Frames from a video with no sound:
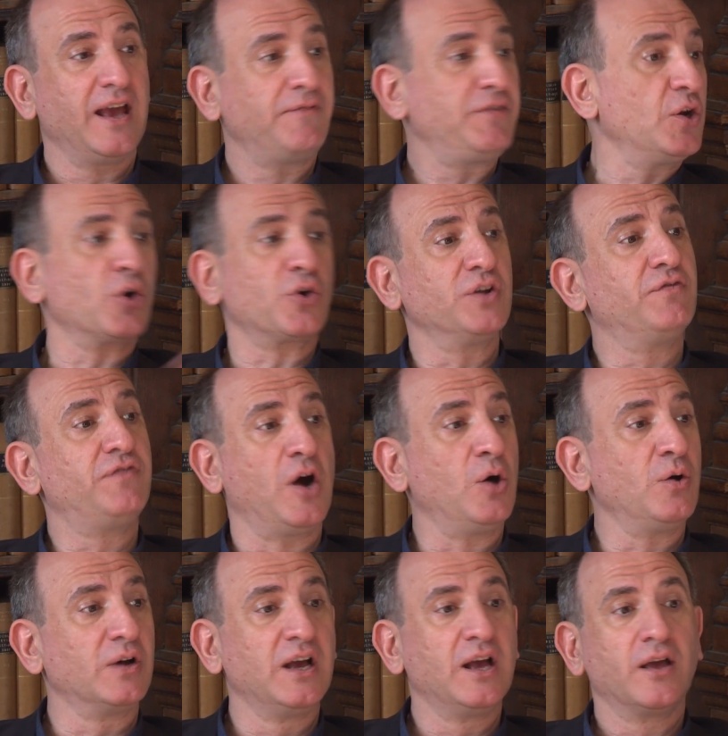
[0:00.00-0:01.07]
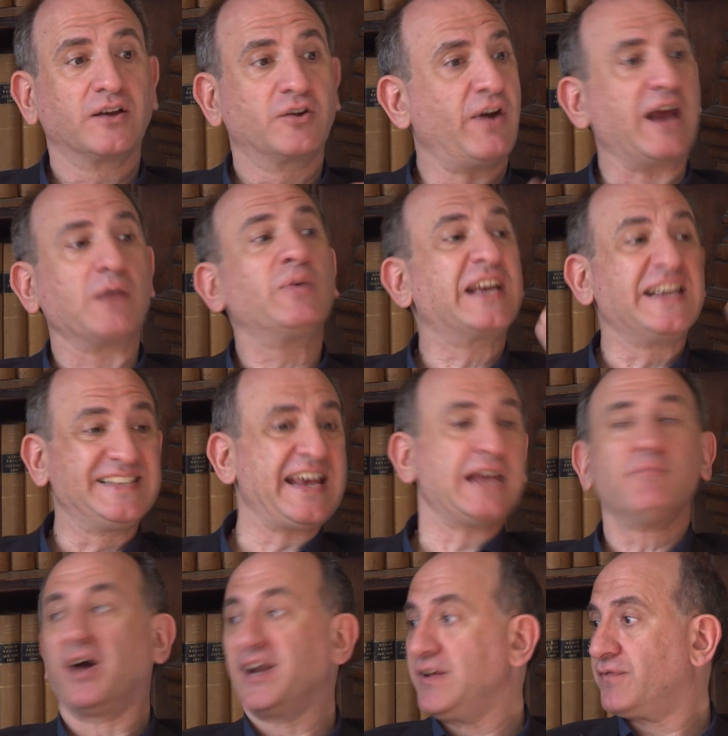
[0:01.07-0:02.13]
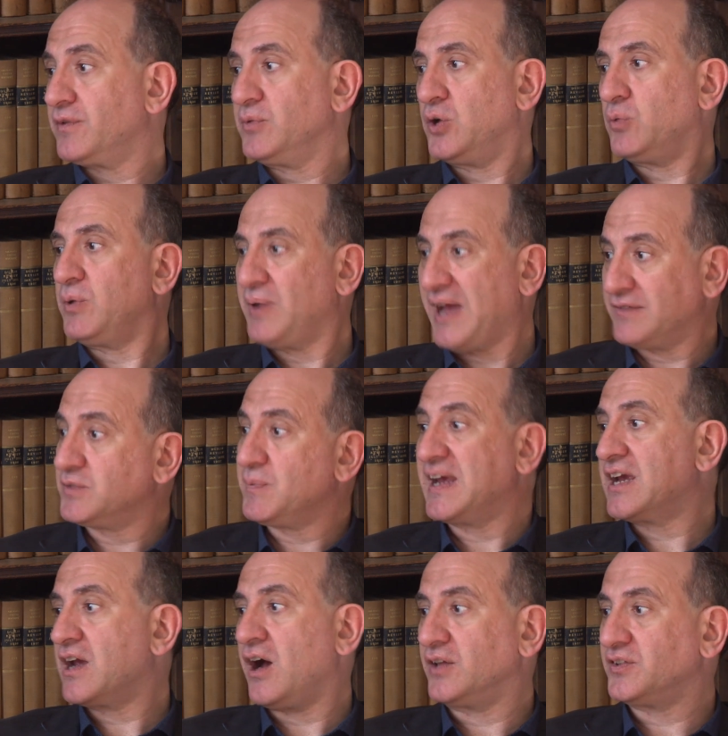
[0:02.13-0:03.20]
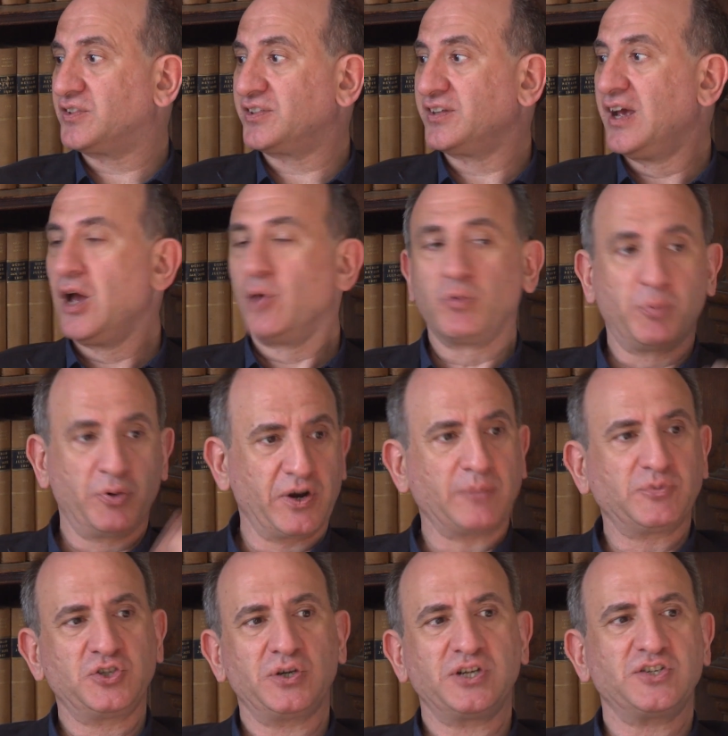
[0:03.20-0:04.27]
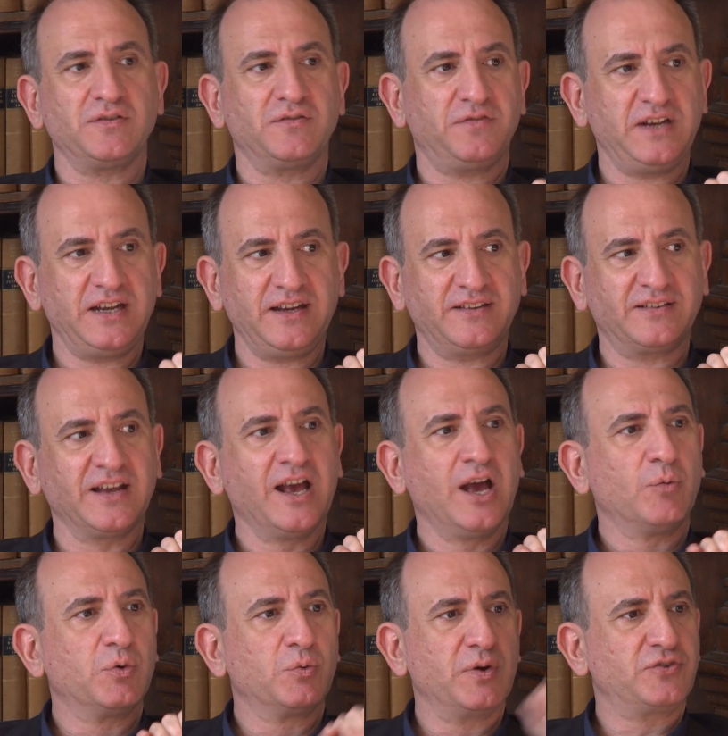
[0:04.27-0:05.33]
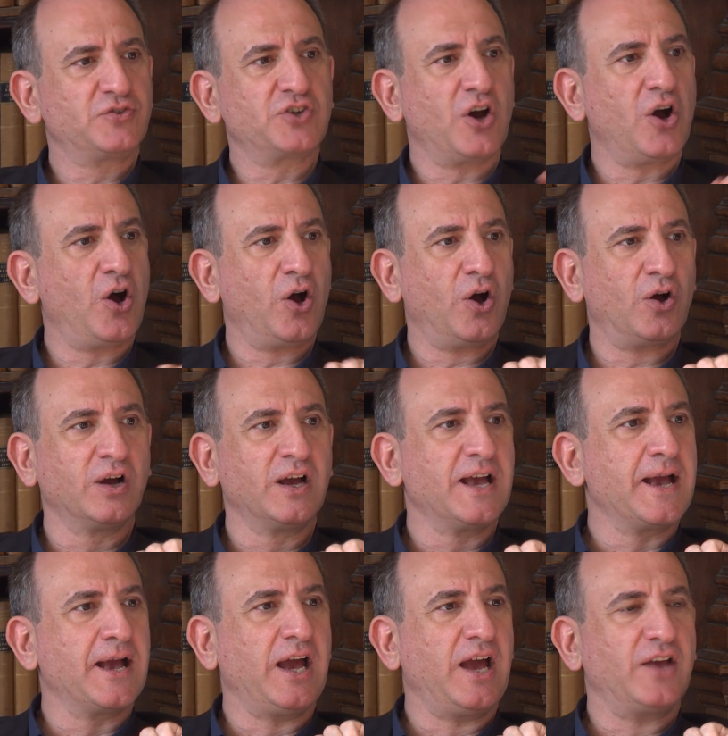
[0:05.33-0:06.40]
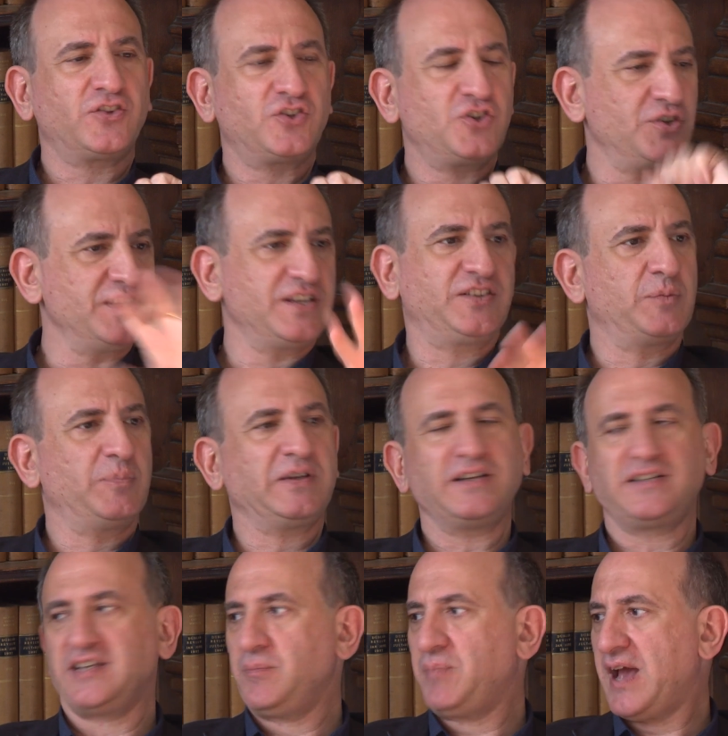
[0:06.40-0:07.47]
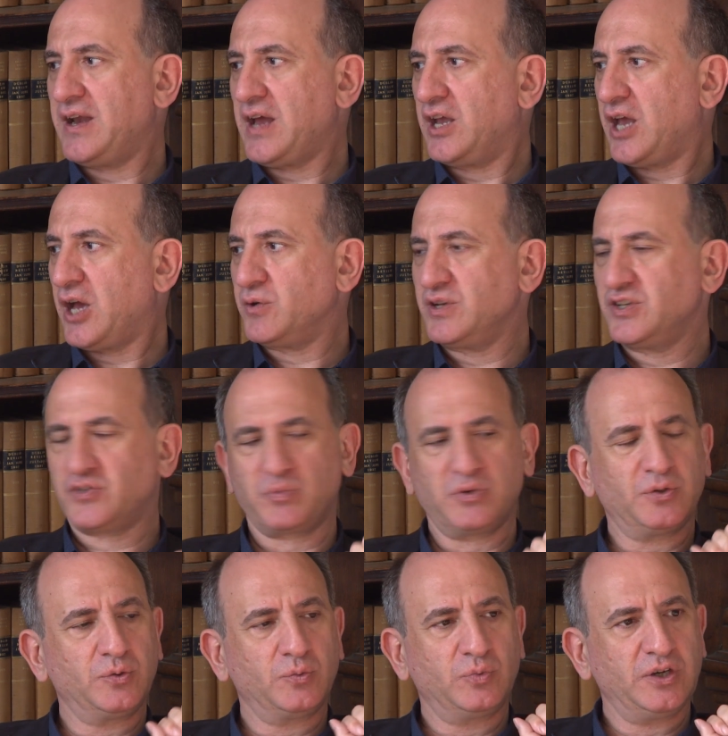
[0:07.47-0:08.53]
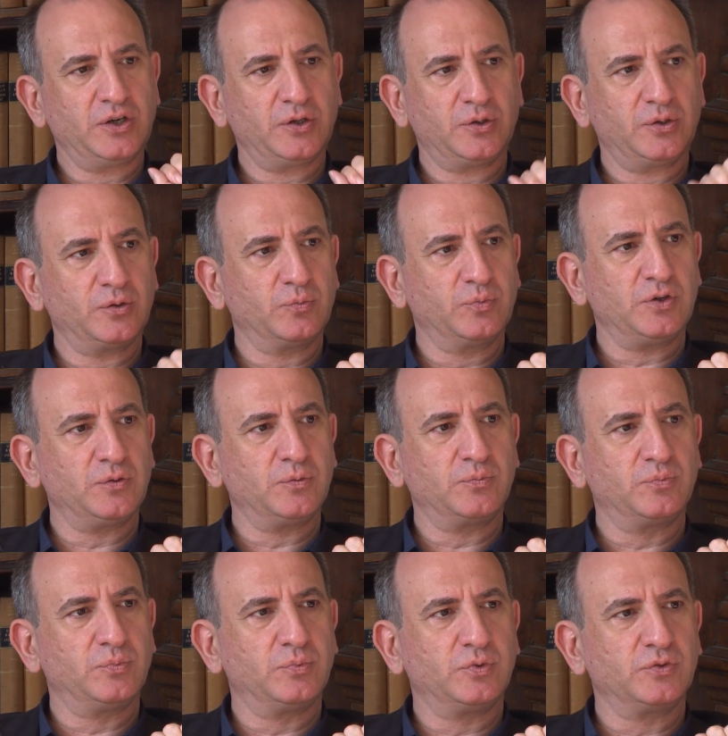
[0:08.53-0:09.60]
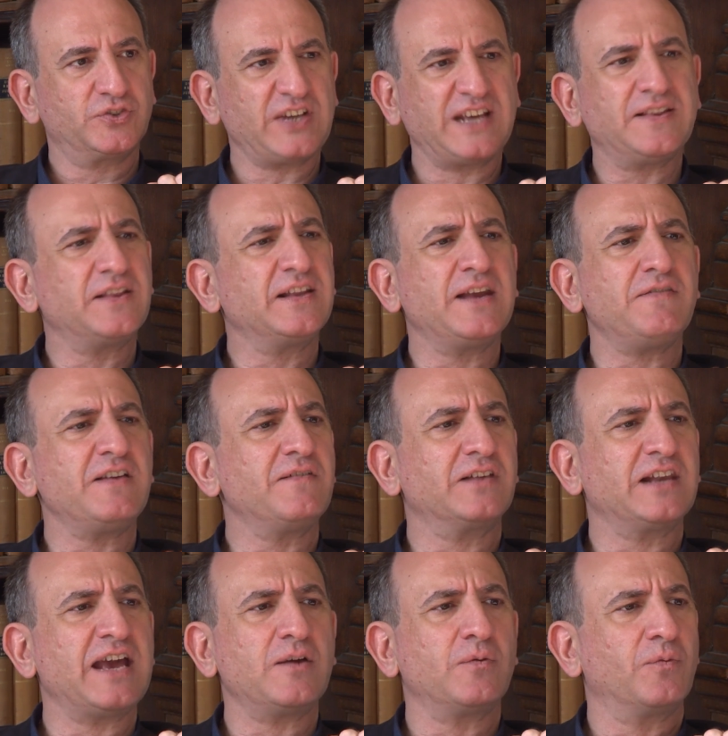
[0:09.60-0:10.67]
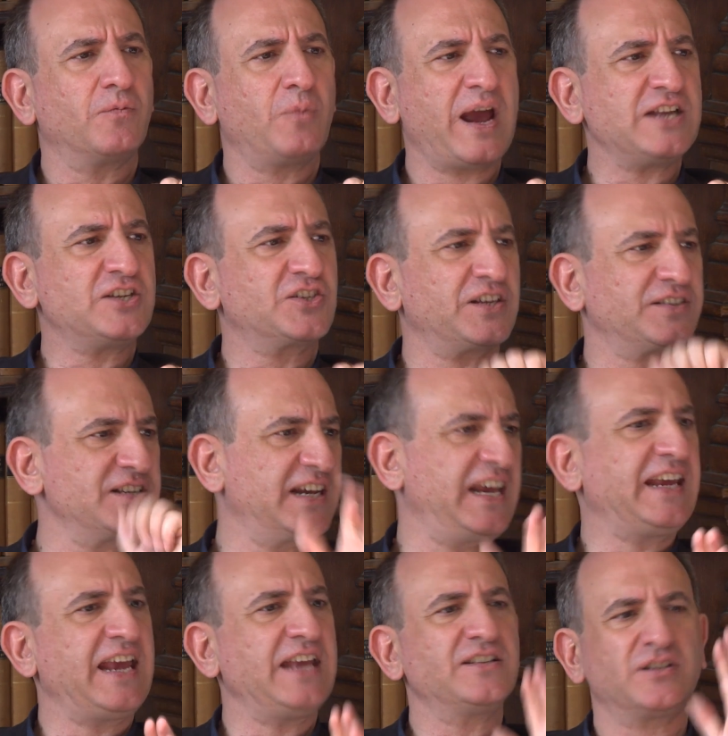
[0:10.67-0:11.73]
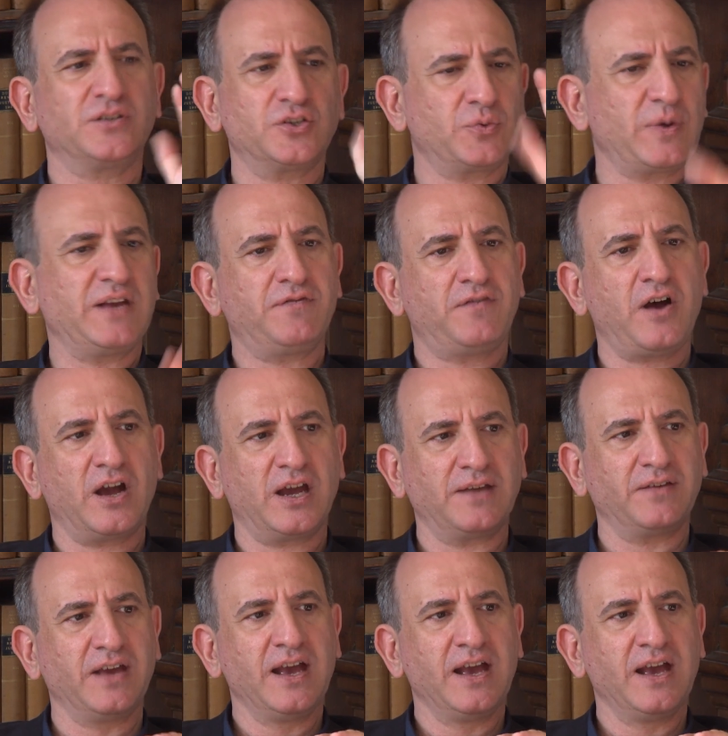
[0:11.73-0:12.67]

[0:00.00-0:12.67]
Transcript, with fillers: If you're not going to vote, great, we could take money from you. When we have to make cuts, we'll put up tuition fees, we'll withdraw Uh, student disability ben allowance, will will will will say that the living wage doesn't kick in till you're twenty-five,